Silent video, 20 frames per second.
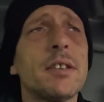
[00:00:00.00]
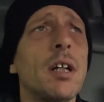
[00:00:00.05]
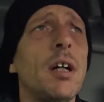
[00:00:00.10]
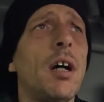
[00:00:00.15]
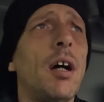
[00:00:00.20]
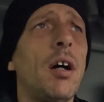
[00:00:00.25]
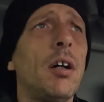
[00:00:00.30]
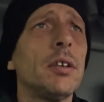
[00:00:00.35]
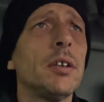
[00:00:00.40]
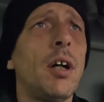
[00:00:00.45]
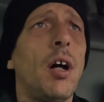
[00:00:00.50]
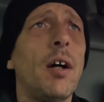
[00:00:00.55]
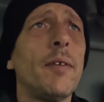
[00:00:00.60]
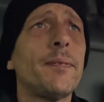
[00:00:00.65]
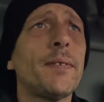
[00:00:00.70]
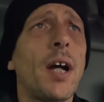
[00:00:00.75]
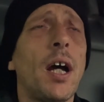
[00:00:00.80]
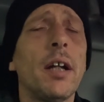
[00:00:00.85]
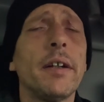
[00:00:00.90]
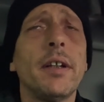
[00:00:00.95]
that
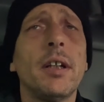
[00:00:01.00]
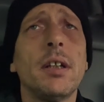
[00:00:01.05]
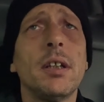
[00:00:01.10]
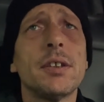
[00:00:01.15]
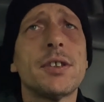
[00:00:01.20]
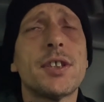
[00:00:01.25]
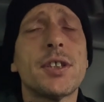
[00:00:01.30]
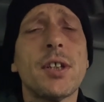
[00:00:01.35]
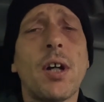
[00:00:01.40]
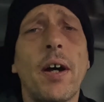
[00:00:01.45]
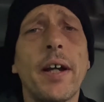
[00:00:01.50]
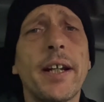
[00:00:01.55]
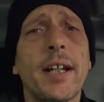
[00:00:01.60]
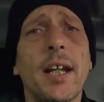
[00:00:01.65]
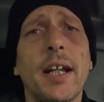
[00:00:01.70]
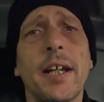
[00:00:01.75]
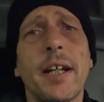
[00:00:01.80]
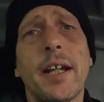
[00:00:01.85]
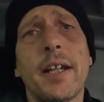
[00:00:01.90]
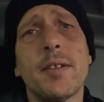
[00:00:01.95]
I've done,
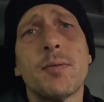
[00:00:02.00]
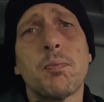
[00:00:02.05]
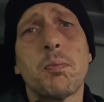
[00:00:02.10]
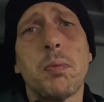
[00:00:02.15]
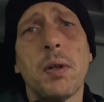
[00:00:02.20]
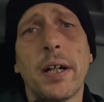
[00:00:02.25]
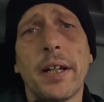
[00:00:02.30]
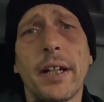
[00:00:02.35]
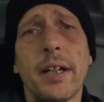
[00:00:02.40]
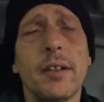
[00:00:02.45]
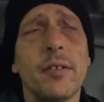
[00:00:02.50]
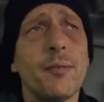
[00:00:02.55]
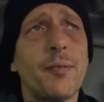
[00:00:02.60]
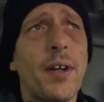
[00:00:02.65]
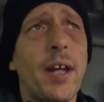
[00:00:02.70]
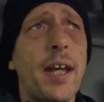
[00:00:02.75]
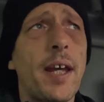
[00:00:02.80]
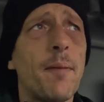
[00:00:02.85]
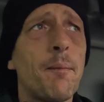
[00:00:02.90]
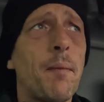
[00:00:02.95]
cycling is brilliant
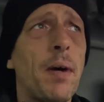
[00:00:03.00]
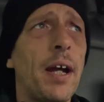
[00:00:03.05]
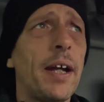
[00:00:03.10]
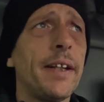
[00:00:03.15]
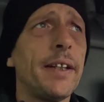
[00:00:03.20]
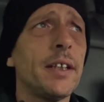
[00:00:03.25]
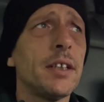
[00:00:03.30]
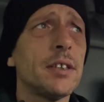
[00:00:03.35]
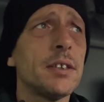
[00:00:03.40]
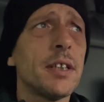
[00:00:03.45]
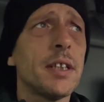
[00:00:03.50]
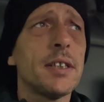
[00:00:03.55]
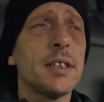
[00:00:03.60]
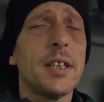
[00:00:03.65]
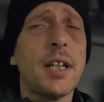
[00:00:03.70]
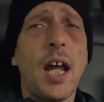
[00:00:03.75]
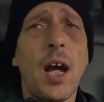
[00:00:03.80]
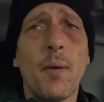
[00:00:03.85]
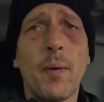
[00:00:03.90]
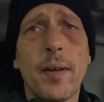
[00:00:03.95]
for hip pain because it's
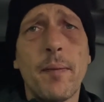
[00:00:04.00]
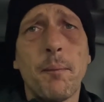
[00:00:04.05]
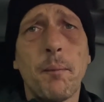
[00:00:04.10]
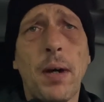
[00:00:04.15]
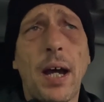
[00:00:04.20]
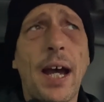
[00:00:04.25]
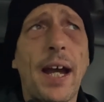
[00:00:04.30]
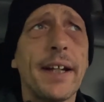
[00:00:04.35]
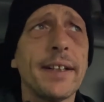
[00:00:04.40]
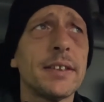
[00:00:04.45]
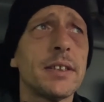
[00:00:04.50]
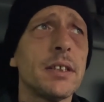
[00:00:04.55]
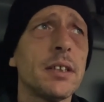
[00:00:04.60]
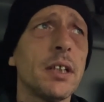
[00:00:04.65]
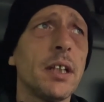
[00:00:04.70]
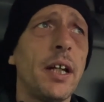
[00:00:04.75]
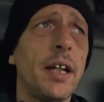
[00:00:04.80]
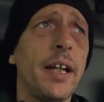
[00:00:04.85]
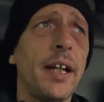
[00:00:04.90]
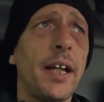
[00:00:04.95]
low impact.
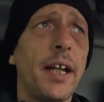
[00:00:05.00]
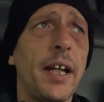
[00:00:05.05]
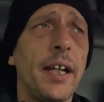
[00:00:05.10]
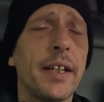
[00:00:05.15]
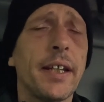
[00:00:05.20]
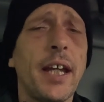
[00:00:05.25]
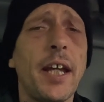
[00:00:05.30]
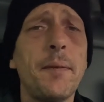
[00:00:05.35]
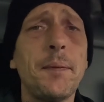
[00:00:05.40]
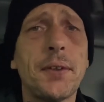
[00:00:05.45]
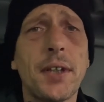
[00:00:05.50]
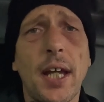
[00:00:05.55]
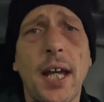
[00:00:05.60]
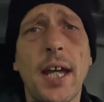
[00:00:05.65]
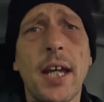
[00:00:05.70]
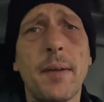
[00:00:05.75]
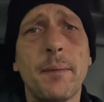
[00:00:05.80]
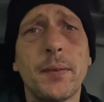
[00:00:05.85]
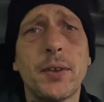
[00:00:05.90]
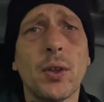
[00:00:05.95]
It keeps your
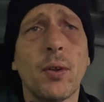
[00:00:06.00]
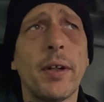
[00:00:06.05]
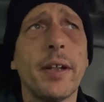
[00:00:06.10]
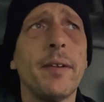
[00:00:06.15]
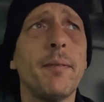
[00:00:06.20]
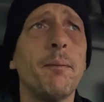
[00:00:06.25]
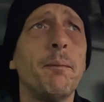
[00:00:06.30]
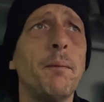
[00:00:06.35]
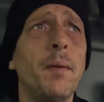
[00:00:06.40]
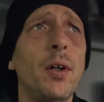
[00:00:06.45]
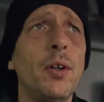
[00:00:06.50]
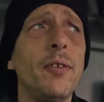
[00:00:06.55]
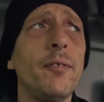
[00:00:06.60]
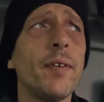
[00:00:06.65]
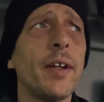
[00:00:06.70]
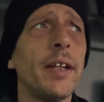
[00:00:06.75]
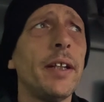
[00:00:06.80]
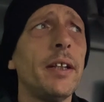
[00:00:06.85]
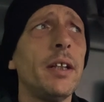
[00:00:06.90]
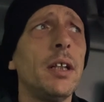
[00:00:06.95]
hip joint
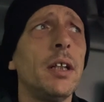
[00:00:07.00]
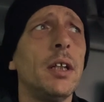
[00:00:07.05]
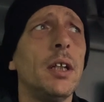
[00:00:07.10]
moving.